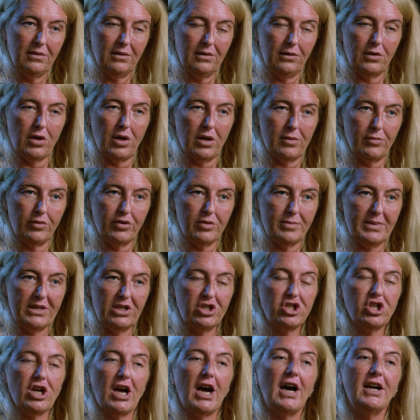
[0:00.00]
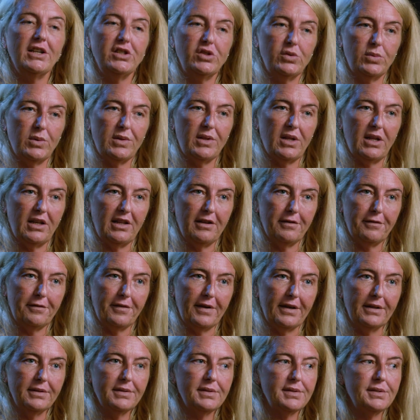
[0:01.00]
liable to be charged with any
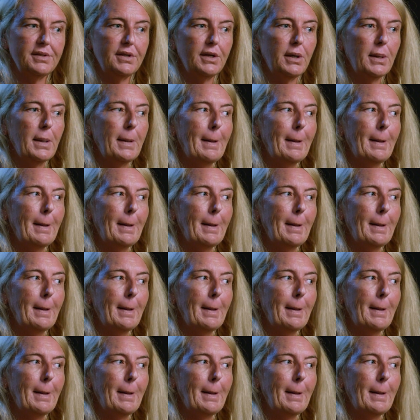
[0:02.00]
offence.